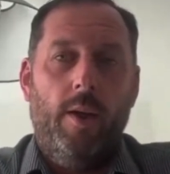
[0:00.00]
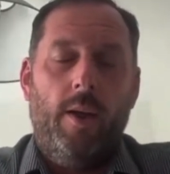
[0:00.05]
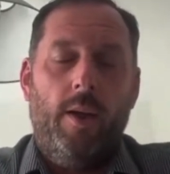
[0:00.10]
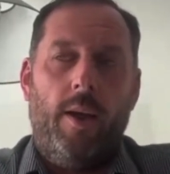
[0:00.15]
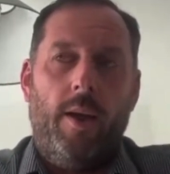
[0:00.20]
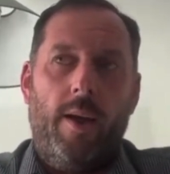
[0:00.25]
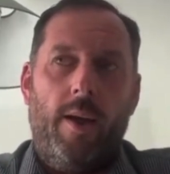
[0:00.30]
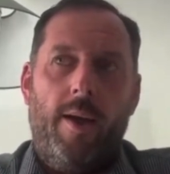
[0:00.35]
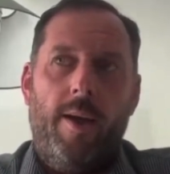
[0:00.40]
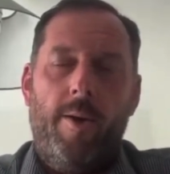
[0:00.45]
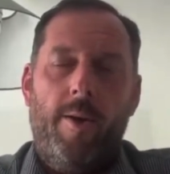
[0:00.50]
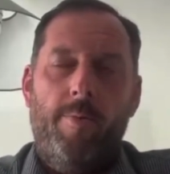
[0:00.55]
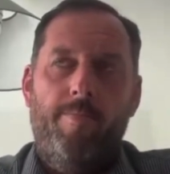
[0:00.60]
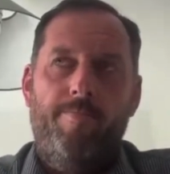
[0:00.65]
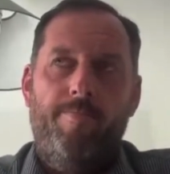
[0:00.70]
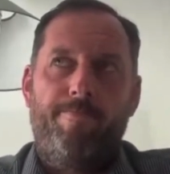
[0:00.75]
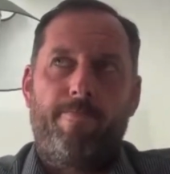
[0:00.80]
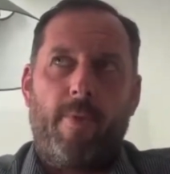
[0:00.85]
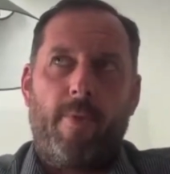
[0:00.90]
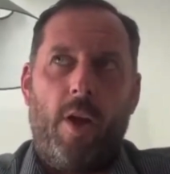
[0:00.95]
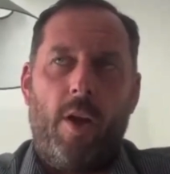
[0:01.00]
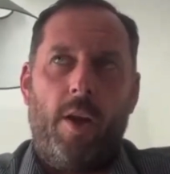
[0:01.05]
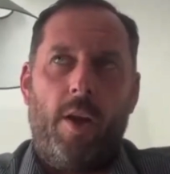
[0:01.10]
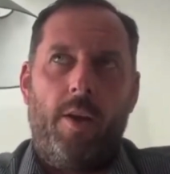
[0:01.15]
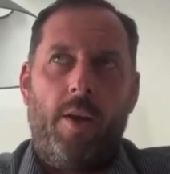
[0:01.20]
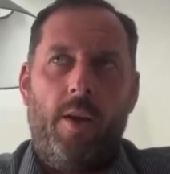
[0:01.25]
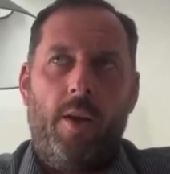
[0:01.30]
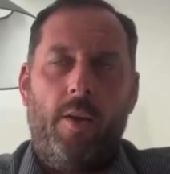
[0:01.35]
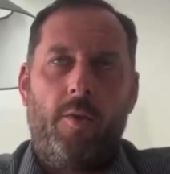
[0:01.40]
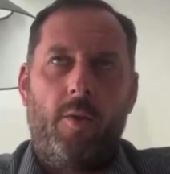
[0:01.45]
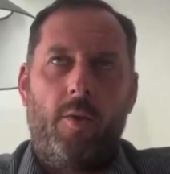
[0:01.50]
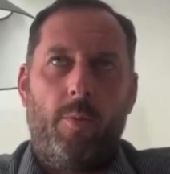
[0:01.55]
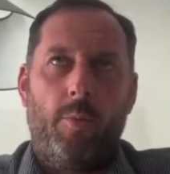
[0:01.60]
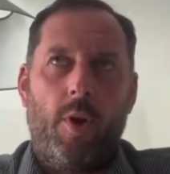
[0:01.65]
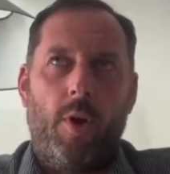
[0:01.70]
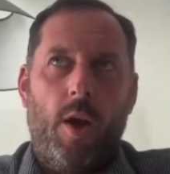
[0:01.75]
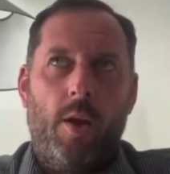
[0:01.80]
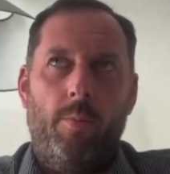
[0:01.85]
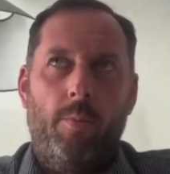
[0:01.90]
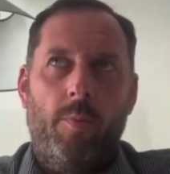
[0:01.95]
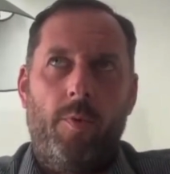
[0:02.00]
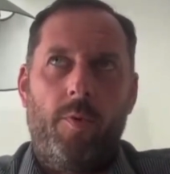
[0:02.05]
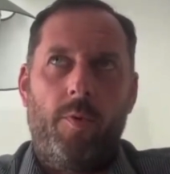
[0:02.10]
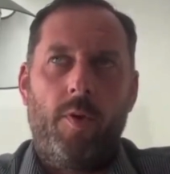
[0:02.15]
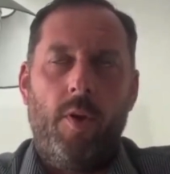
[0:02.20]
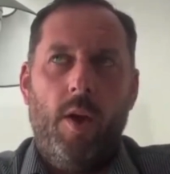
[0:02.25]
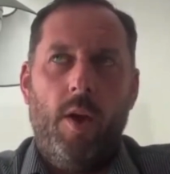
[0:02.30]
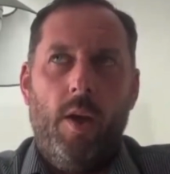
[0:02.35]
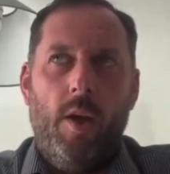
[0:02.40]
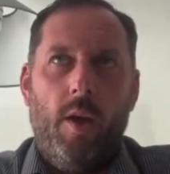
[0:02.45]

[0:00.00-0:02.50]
And I think sometimes,